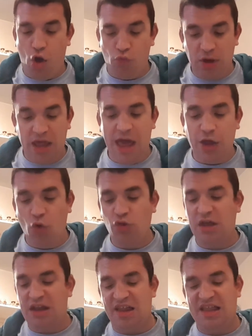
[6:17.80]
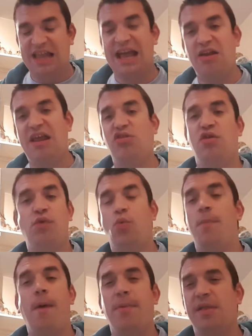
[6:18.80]
Renee Young did a sit-down interview
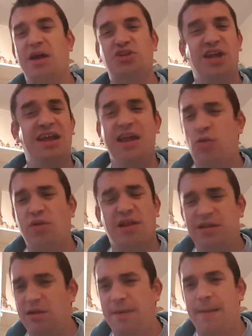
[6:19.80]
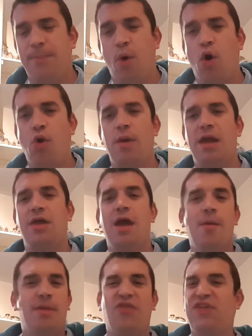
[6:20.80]
with Bobby Lashley. This was a little bit boring,
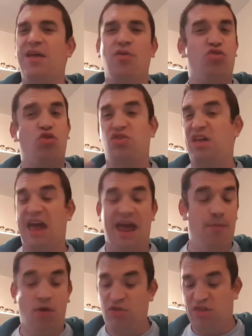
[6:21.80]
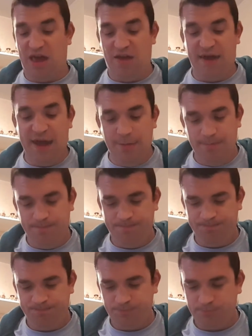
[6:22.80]
but I think it was just to get him on TV.
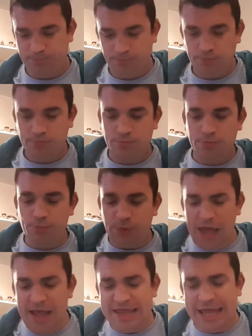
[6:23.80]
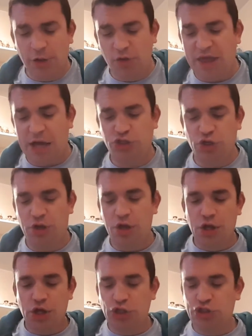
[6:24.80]
In singles
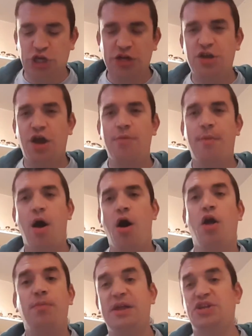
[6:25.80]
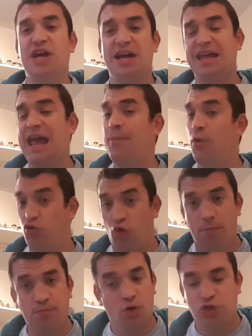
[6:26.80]
action, Jinder Mahal beat Chad Gable, so
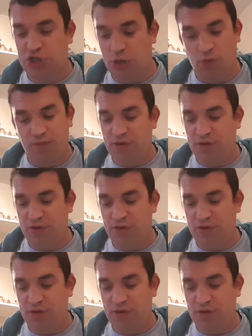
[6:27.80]
much needed